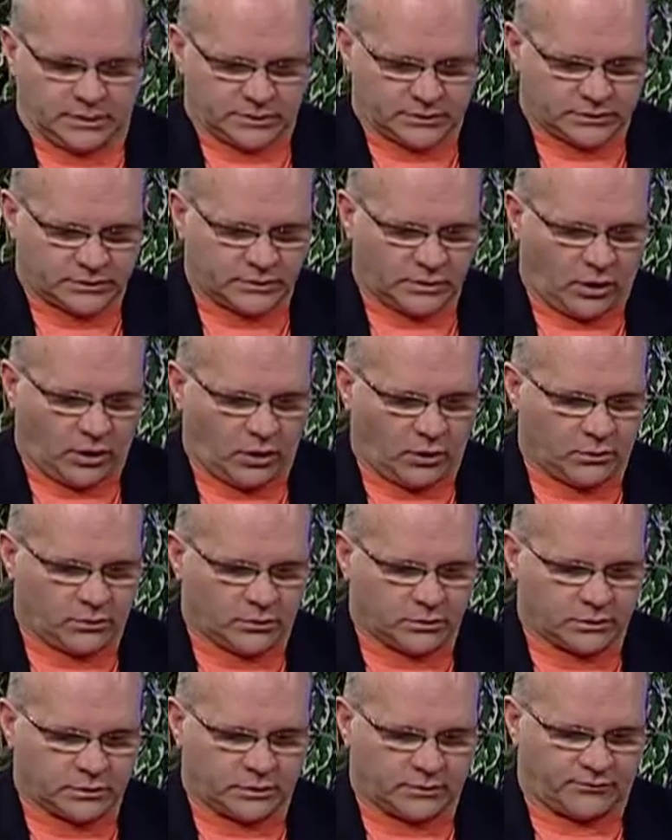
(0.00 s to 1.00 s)

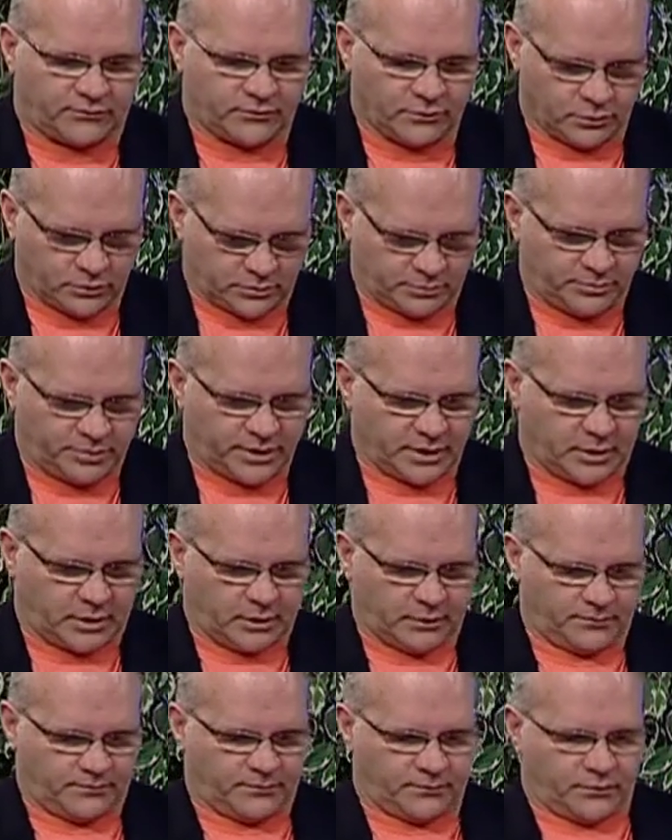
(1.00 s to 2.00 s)
So the first
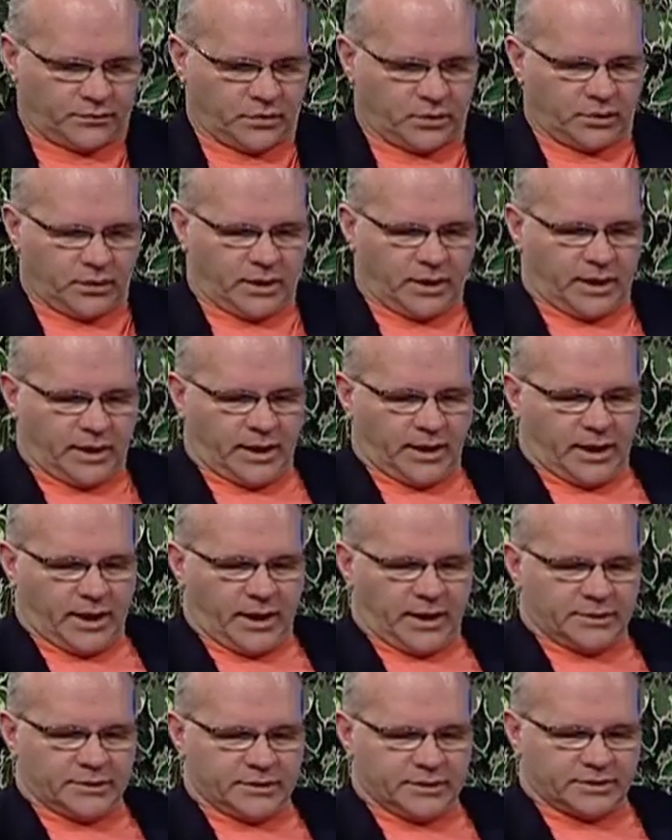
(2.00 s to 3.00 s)
bill,
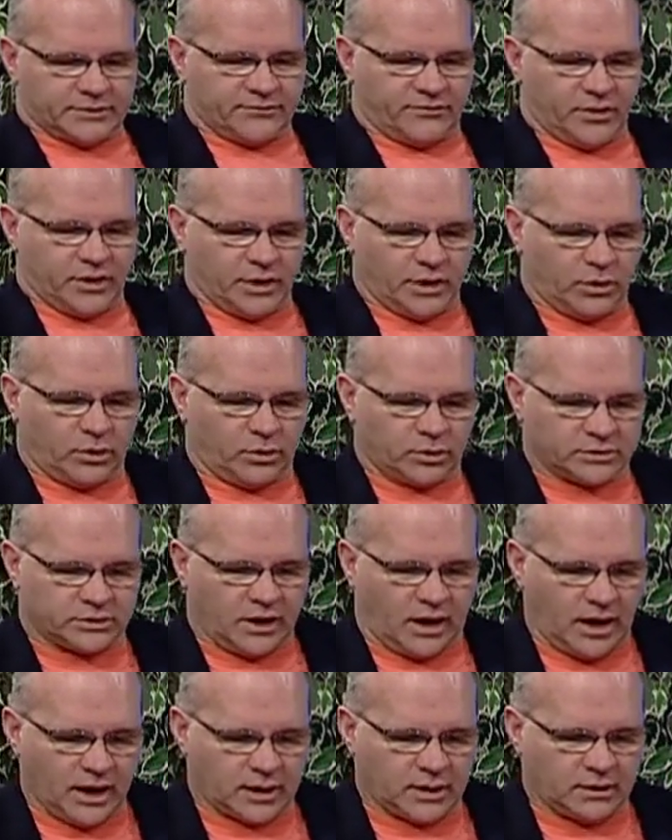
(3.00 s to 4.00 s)
and this video will
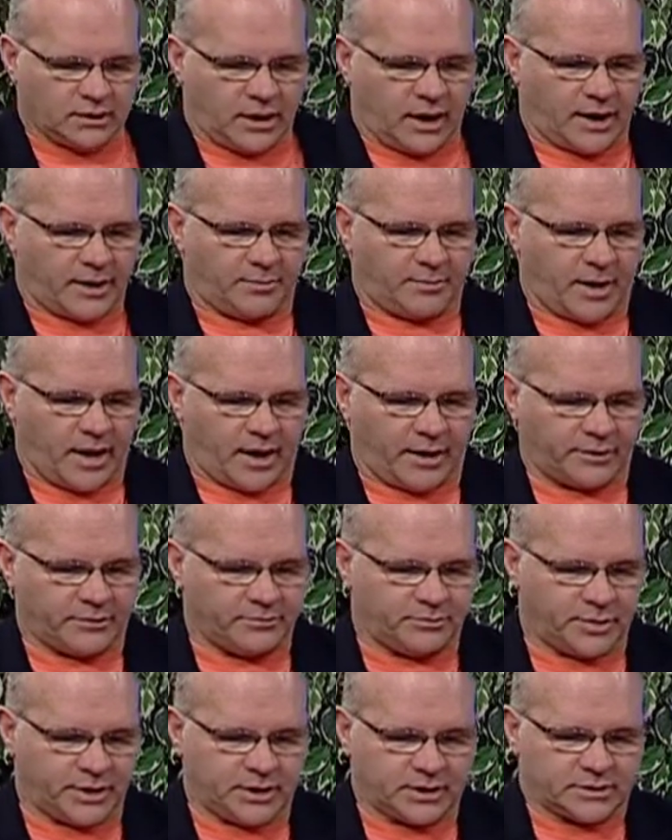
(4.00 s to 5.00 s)
talk a lot about
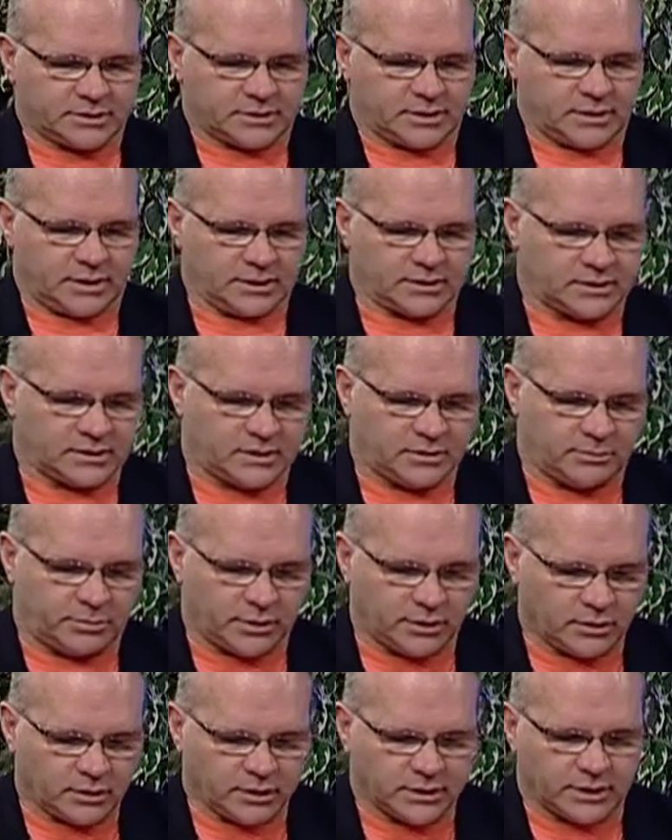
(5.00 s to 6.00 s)
it, but it's the
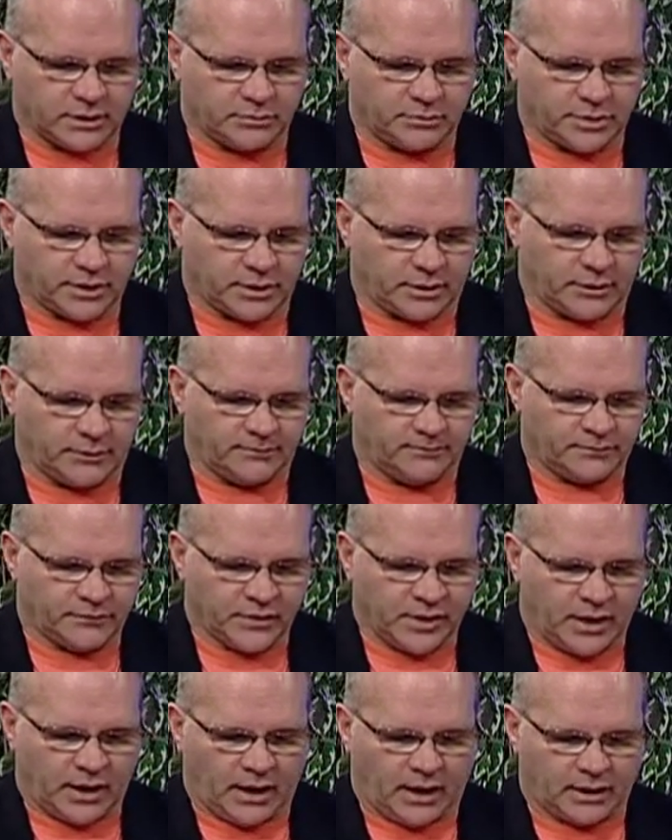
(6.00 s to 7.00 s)
bullying bill.
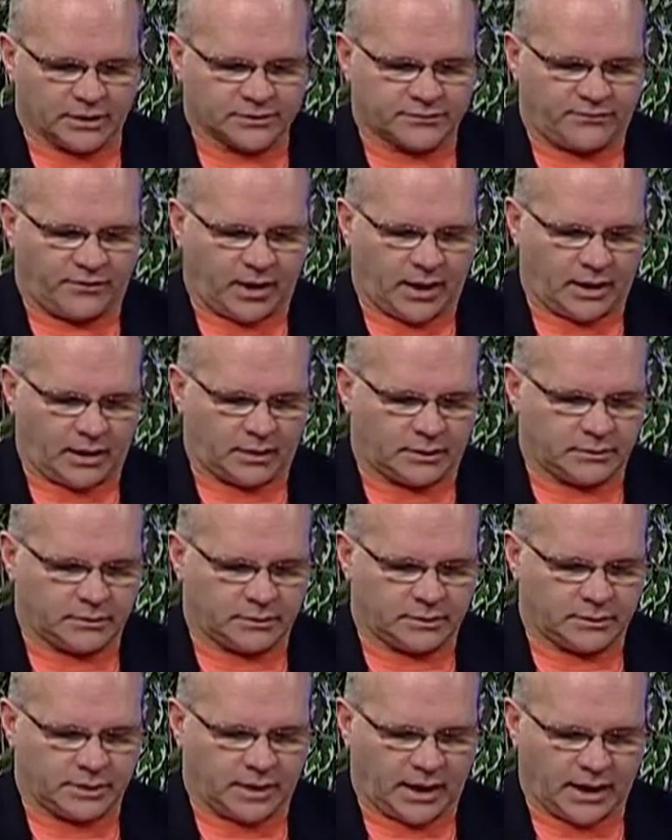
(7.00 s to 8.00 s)
House File
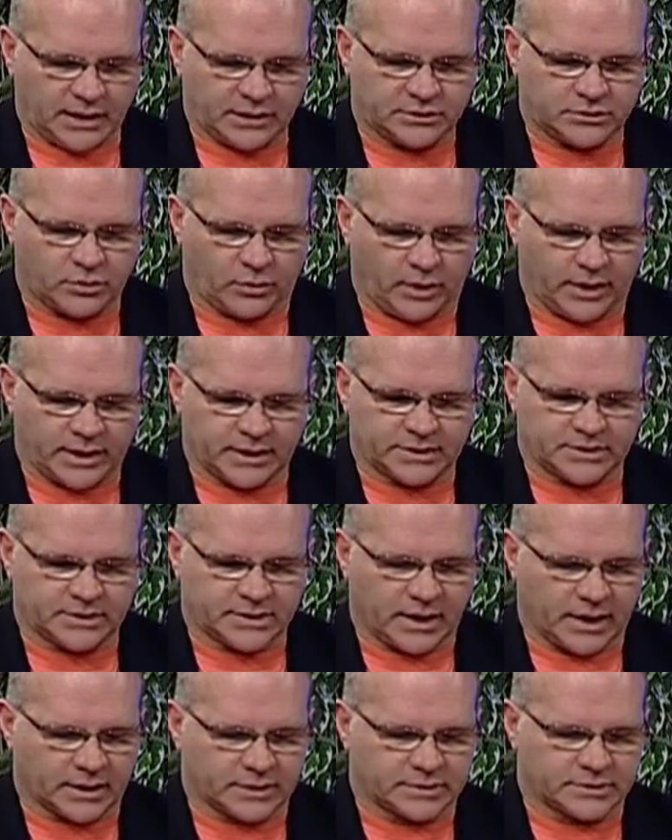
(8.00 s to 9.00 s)

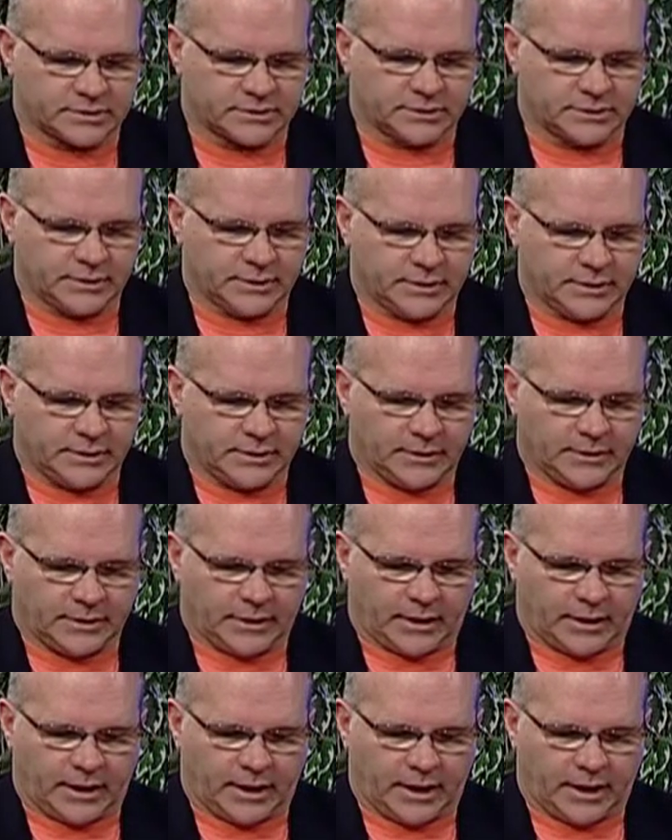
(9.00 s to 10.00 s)
826.
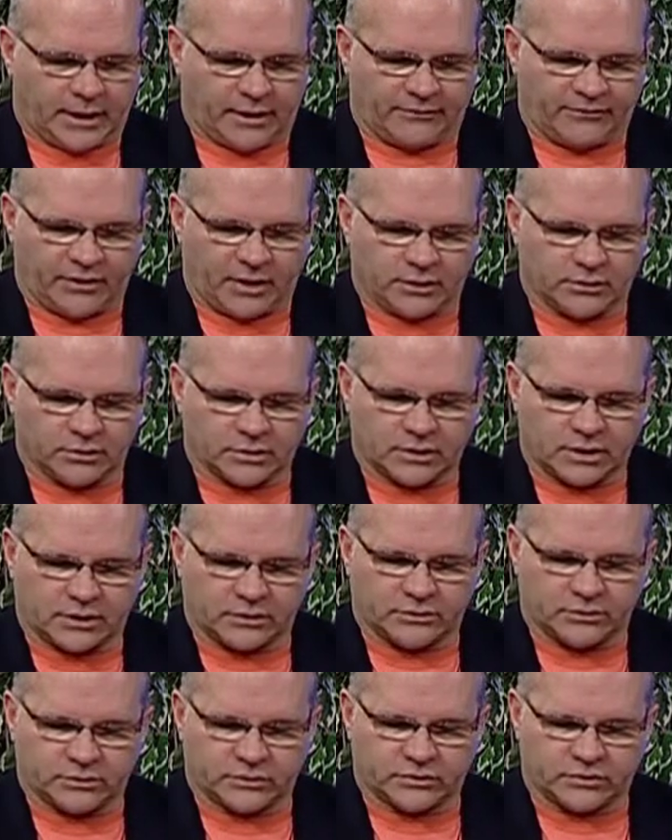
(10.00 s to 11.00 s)
And if I look
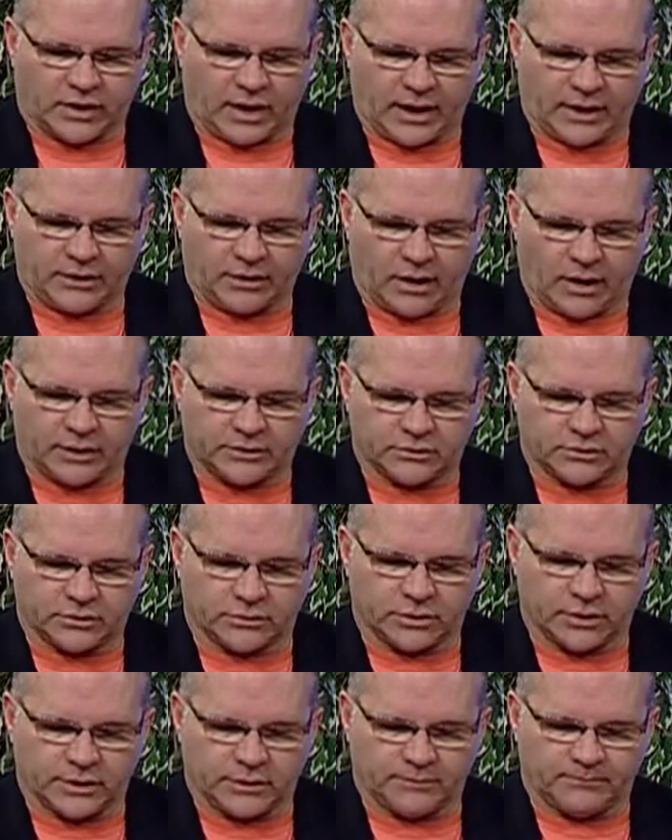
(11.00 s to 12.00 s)
who signed on
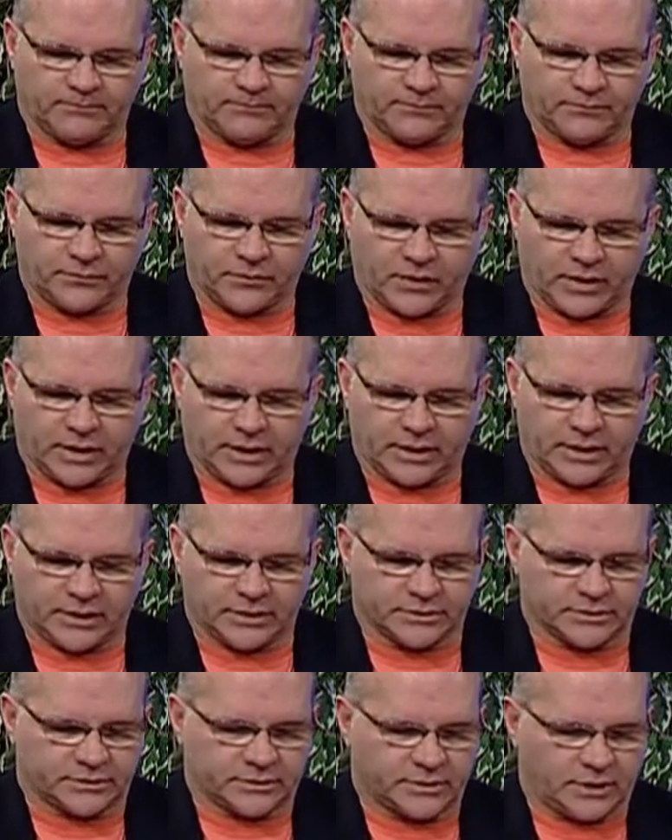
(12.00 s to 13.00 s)
to it, it
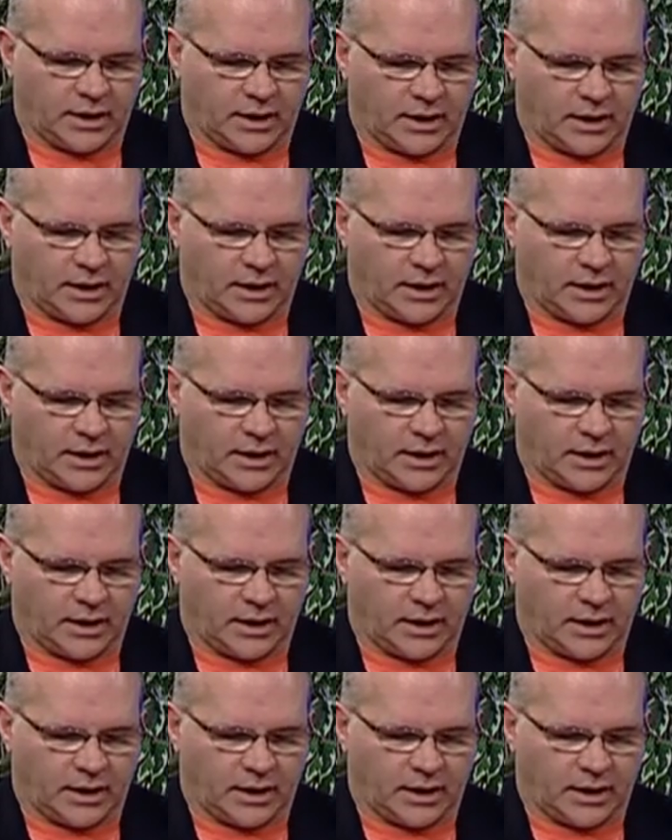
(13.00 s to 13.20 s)
is